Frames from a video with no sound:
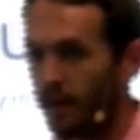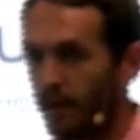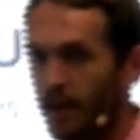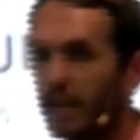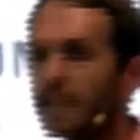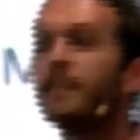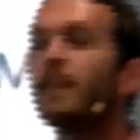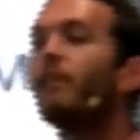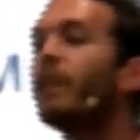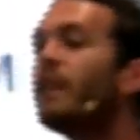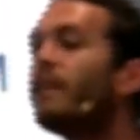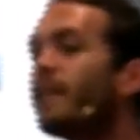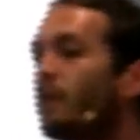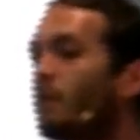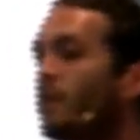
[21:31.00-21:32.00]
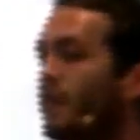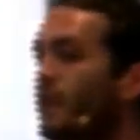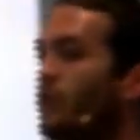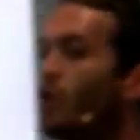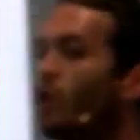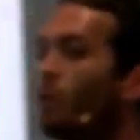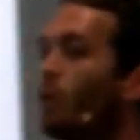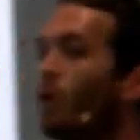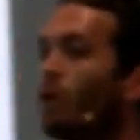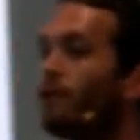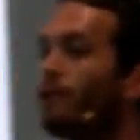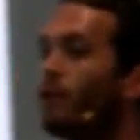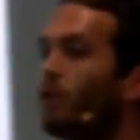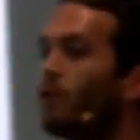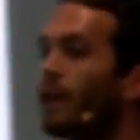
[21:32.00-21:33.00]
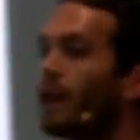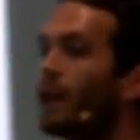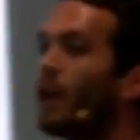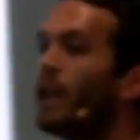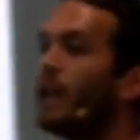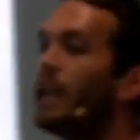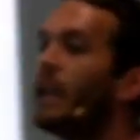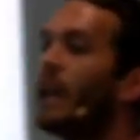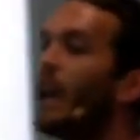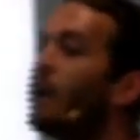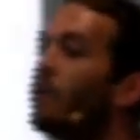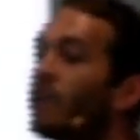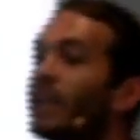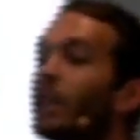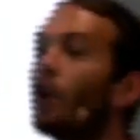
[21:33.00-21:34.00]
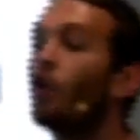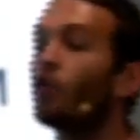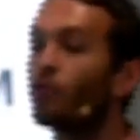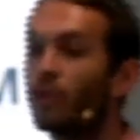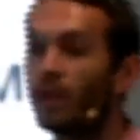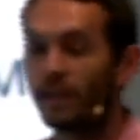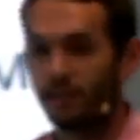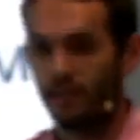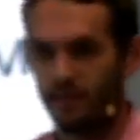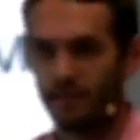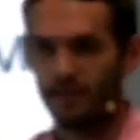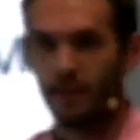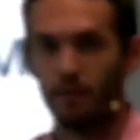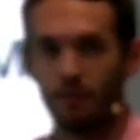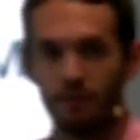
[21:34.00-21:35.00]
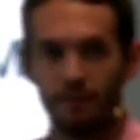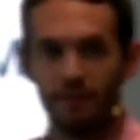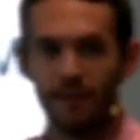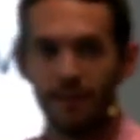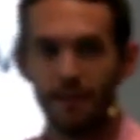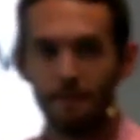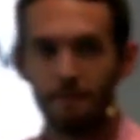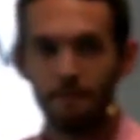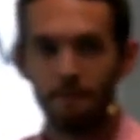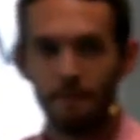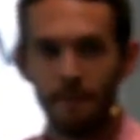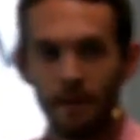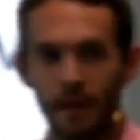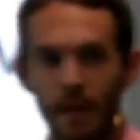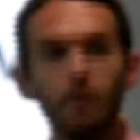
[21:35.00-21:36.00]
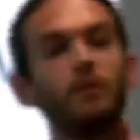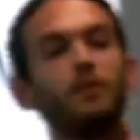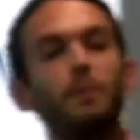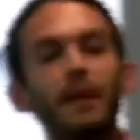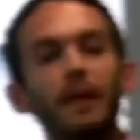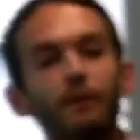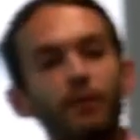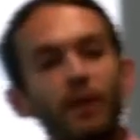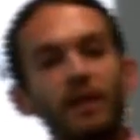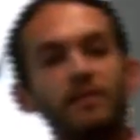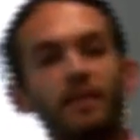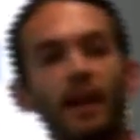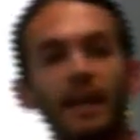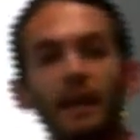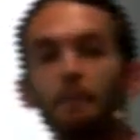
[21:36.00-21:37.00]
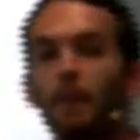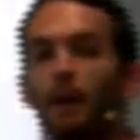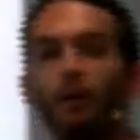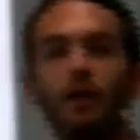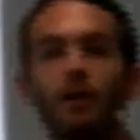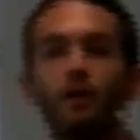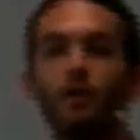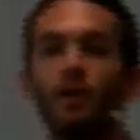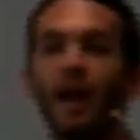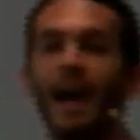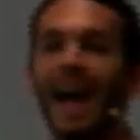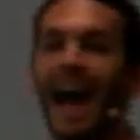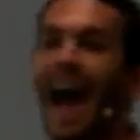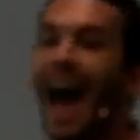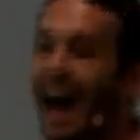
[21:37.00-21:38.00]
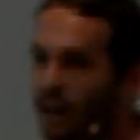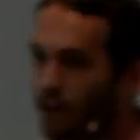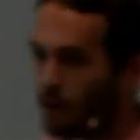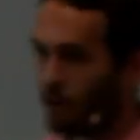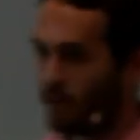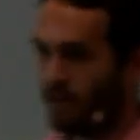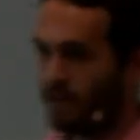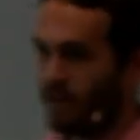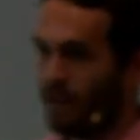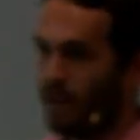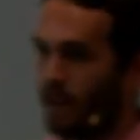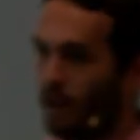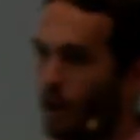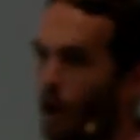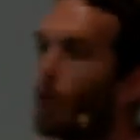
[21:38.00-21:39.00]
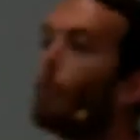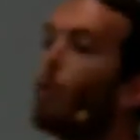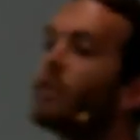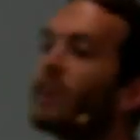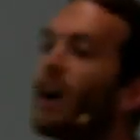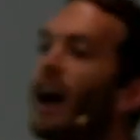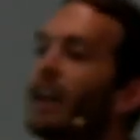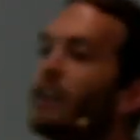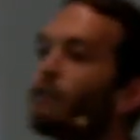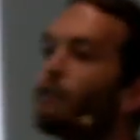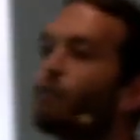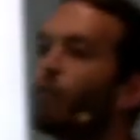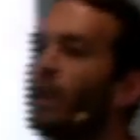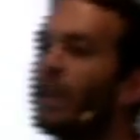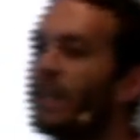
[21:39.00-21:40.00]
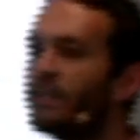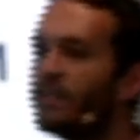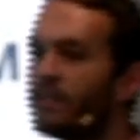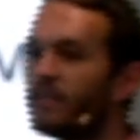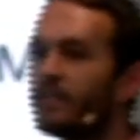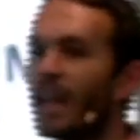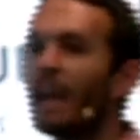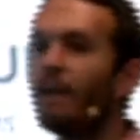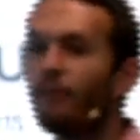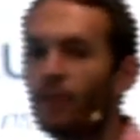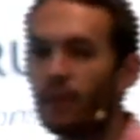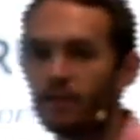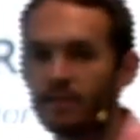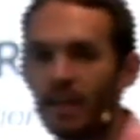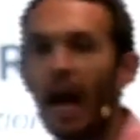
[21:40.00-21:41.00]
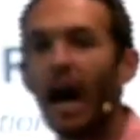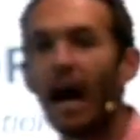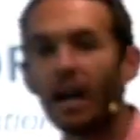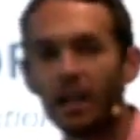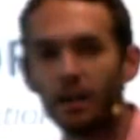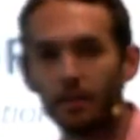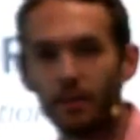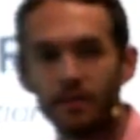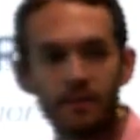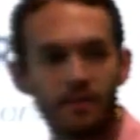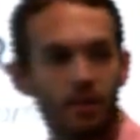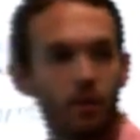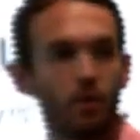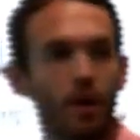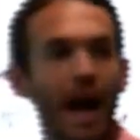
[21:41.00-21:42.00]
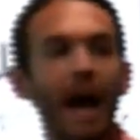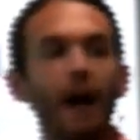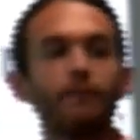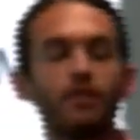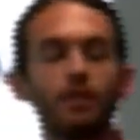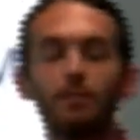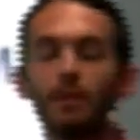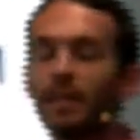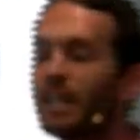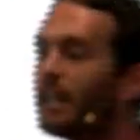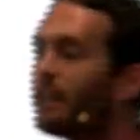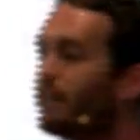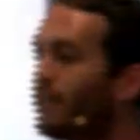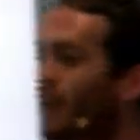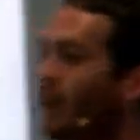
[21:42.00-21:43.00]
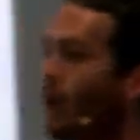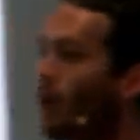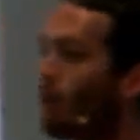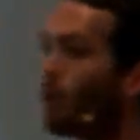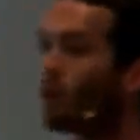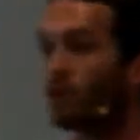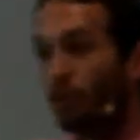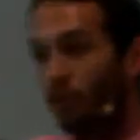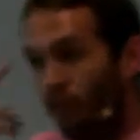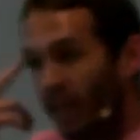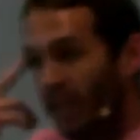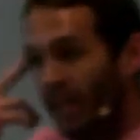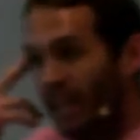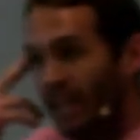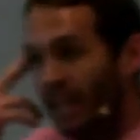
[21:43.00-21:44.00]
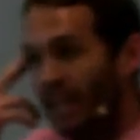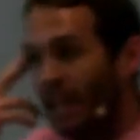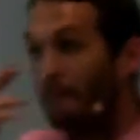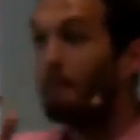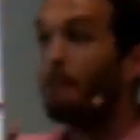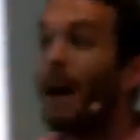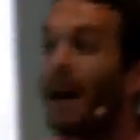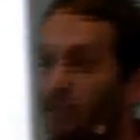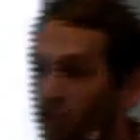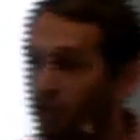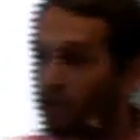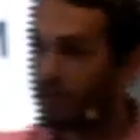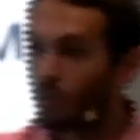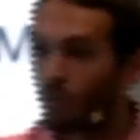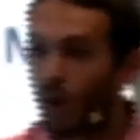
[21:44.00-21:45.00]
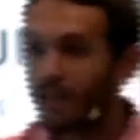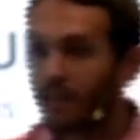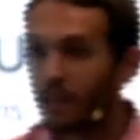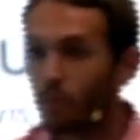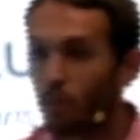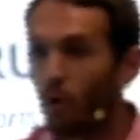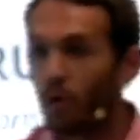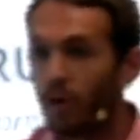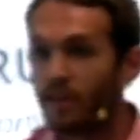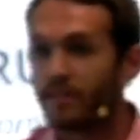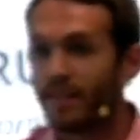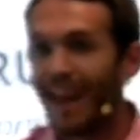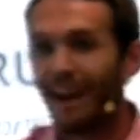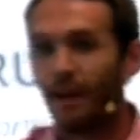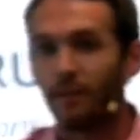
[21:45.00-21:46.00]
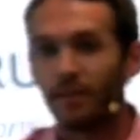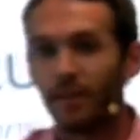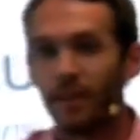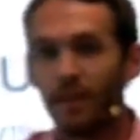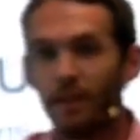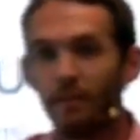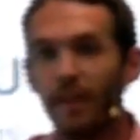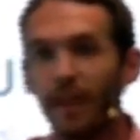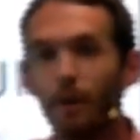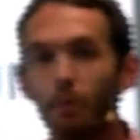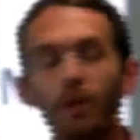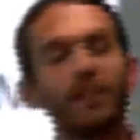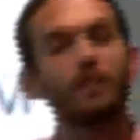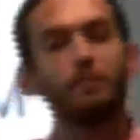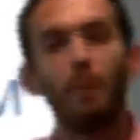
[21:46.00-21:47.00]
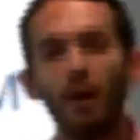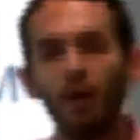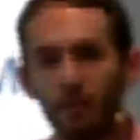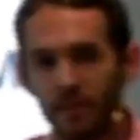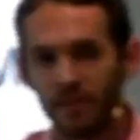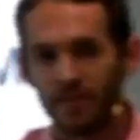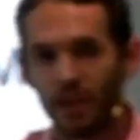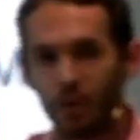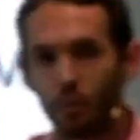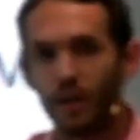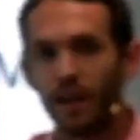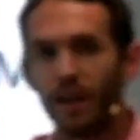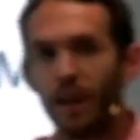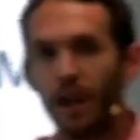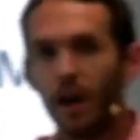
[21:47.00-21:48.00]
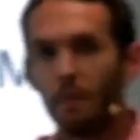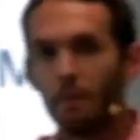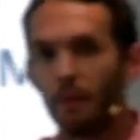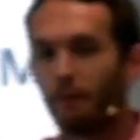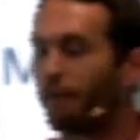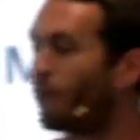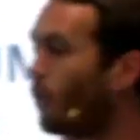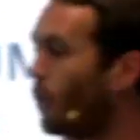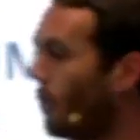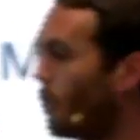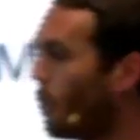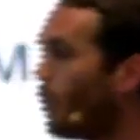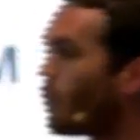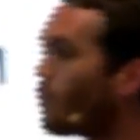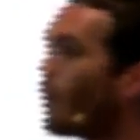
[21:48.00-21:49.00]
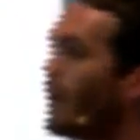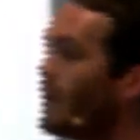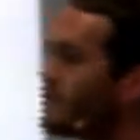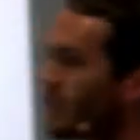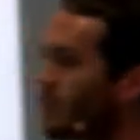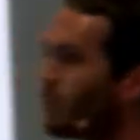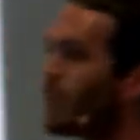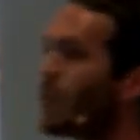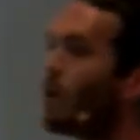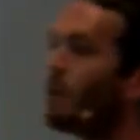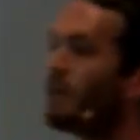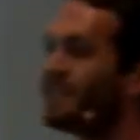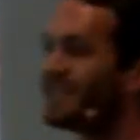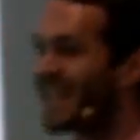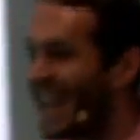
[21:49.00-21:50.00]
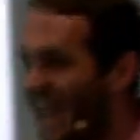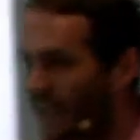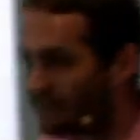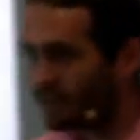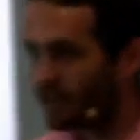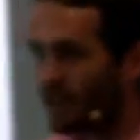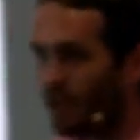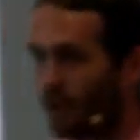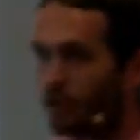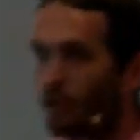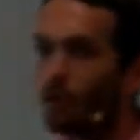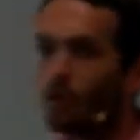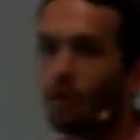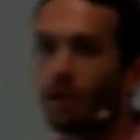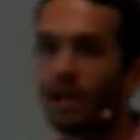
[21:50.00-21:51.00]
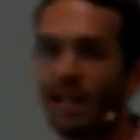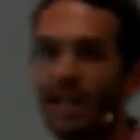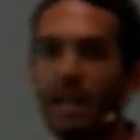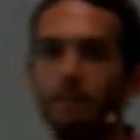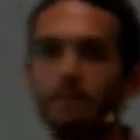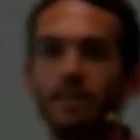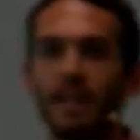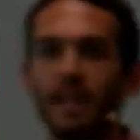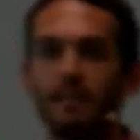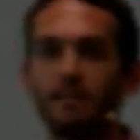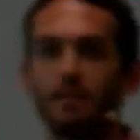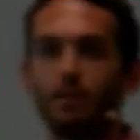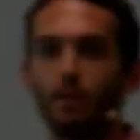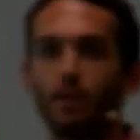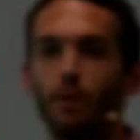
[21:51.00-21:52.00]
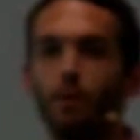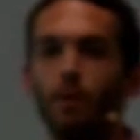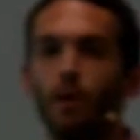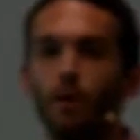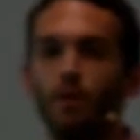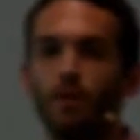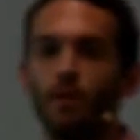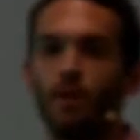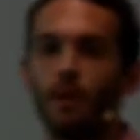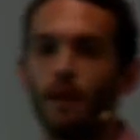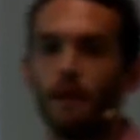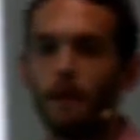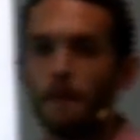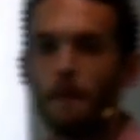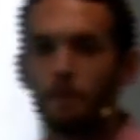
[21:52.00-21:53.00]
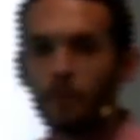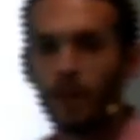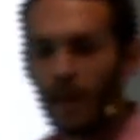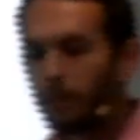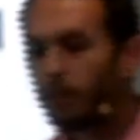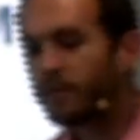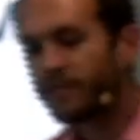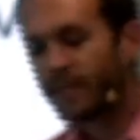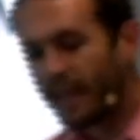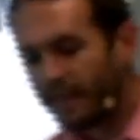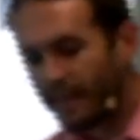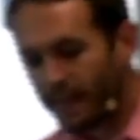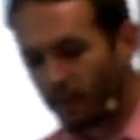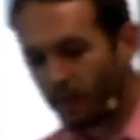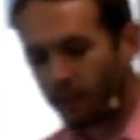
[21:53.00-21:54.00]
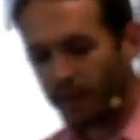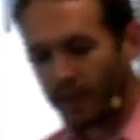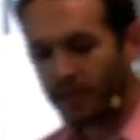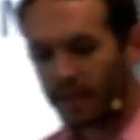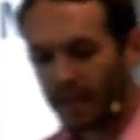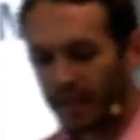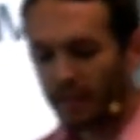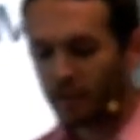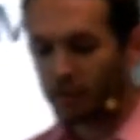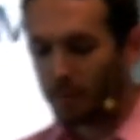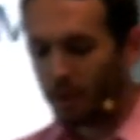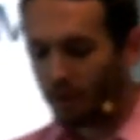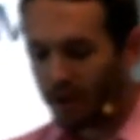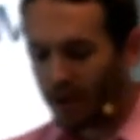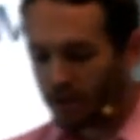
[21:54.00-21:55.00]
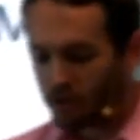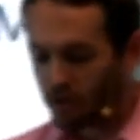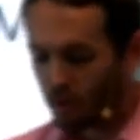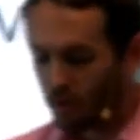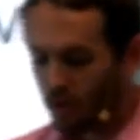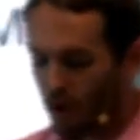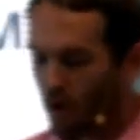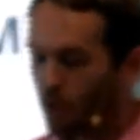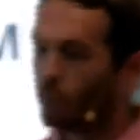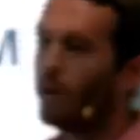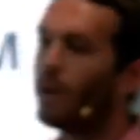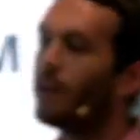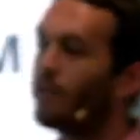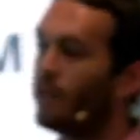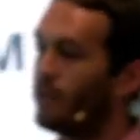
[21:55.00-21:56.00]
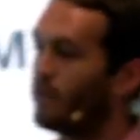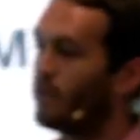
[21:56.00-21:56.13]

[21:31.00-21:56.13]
Is there anything within your worldview that inherently contradicts itself? He would speak of things like empirical adequacy. What kind of reasons, evidence, arguments do you have to believe that what you think in here matches the way that the world is out there? What experiments can we perform? What ways can we go and test your claims against the real world? And he would say that there are things like experiential relevance.